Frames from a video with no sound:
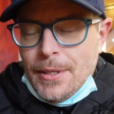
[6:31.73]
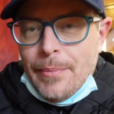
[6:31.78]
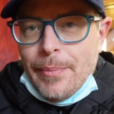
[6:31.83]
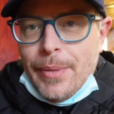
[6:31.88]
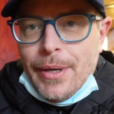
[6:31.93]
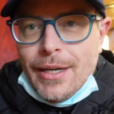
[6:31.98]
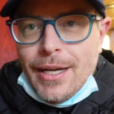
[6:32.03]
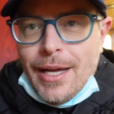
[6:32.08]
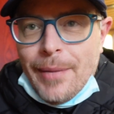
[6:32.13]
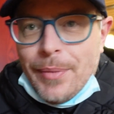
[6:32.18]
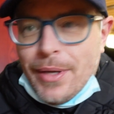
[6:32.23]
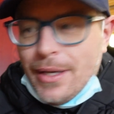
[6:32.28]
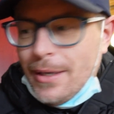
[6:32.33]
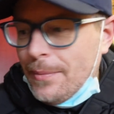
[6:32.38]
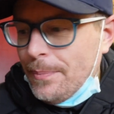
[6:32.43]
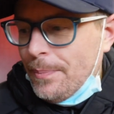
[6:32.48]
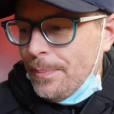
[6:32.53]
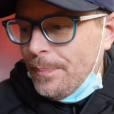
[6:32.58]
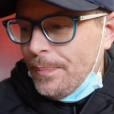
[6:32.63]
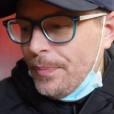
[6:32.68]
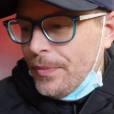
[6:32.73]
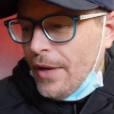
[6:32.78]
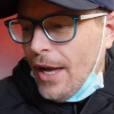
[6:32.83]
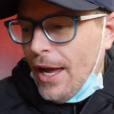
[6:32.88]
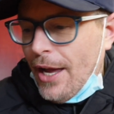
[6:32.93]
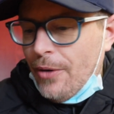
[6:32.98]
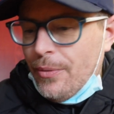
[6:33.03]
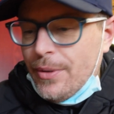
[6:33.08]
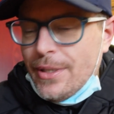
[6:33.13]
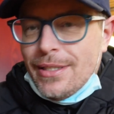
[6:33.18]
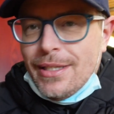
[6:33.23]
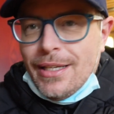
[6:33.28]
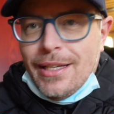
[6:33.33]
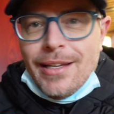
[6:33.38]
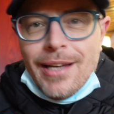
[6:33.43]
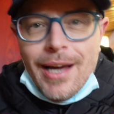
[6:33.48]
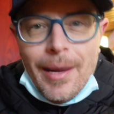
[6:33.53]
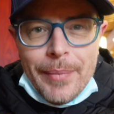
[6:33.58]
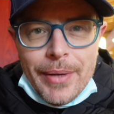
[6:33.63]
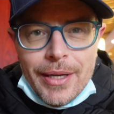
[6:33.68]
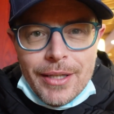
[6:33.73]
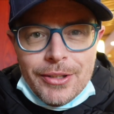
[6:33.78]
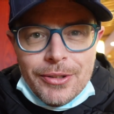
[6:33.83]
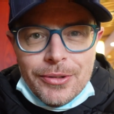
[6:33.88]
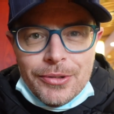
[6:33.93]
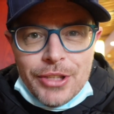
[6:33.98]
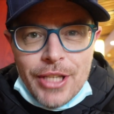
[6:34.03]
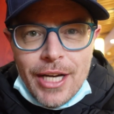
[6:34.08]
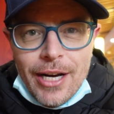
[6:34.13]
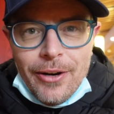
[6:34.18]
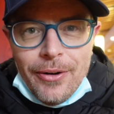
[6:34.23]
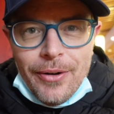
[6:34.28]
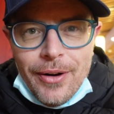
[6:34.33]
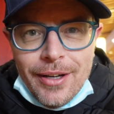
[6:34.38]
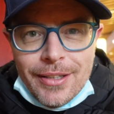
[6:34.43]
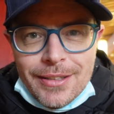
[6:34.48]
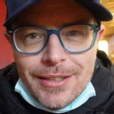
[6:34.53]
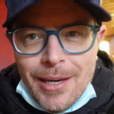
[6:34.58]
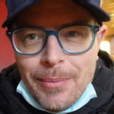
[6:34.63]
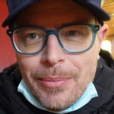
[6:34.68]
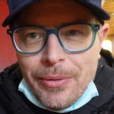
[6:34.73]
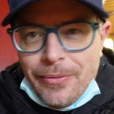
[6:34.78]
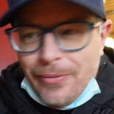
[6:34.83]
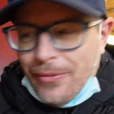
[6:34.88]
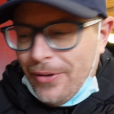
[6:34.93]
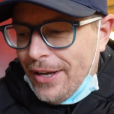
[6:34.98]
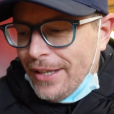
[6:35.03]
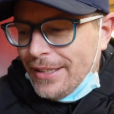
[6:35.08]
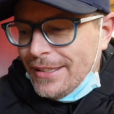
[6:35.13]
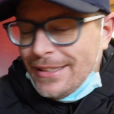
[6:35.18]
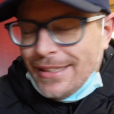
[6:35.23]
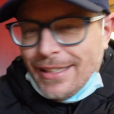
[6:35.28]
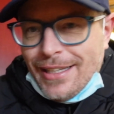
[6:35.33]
But I always eat Gabian Dojiao on top of rice.